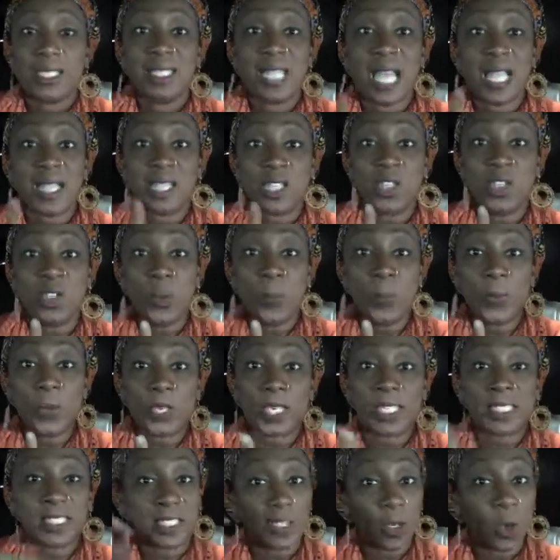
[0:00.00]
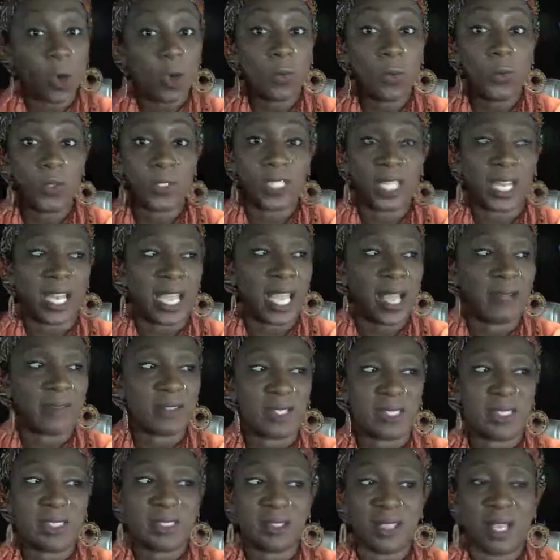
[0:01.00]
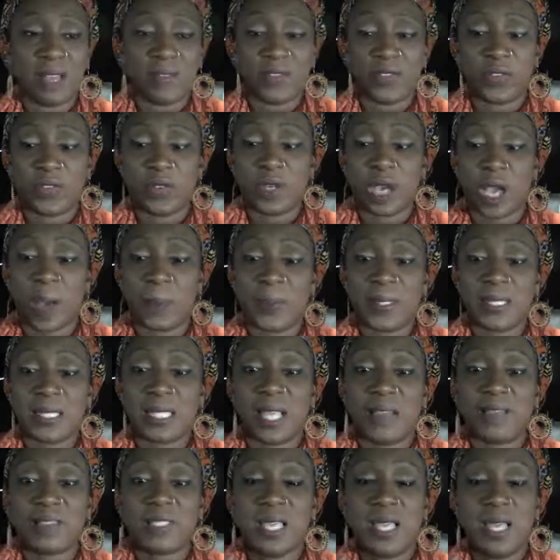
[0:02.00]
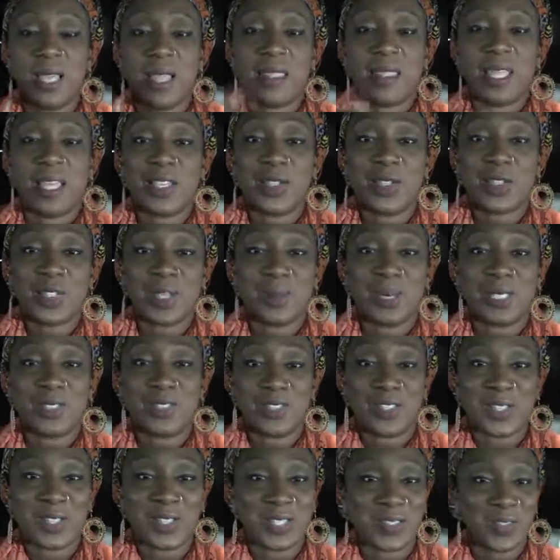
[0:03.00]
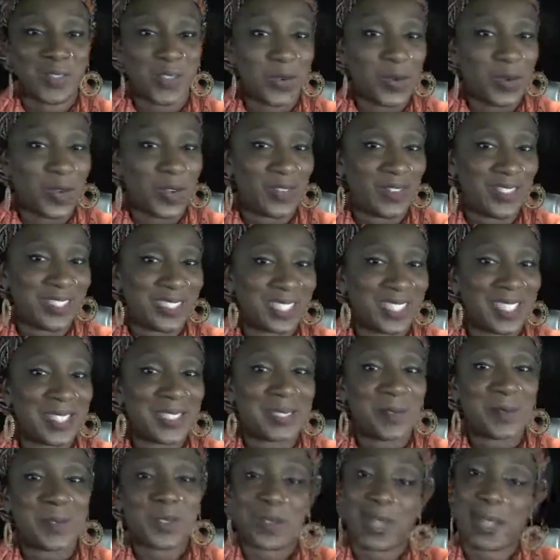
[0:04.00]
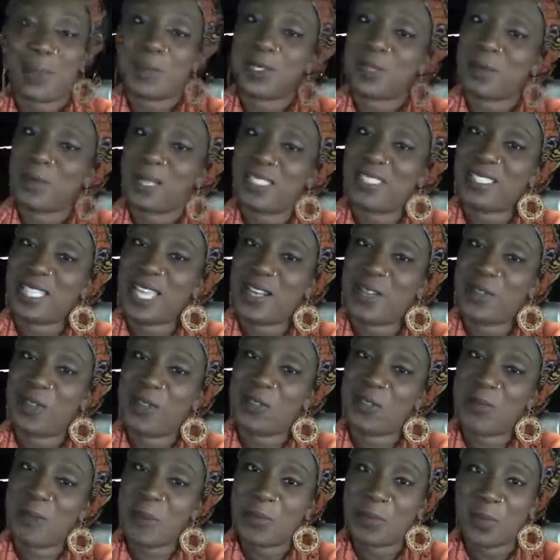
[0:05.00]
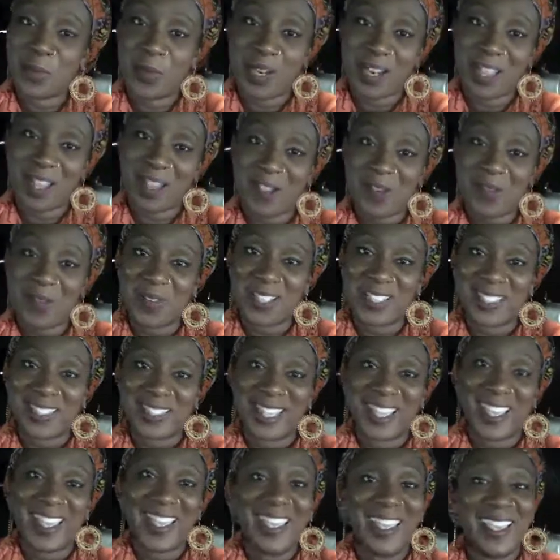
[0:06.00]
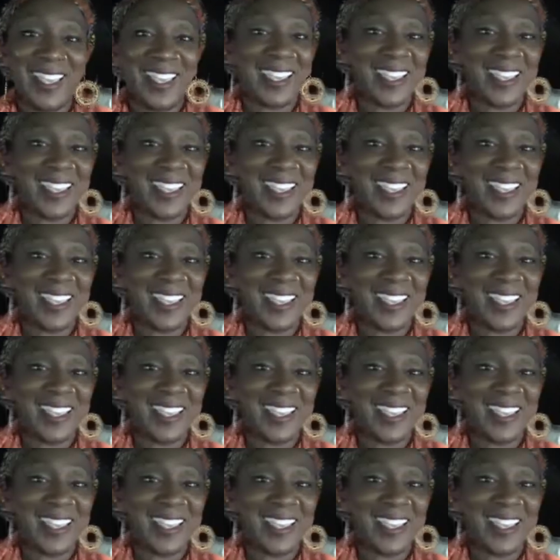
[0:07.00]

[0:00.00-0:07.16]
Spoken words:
Not the new book. It's an old book that I have. So I still have a few copies left. Thank you so much for those of you who have recently subscribed to my channel. Remember what I always say.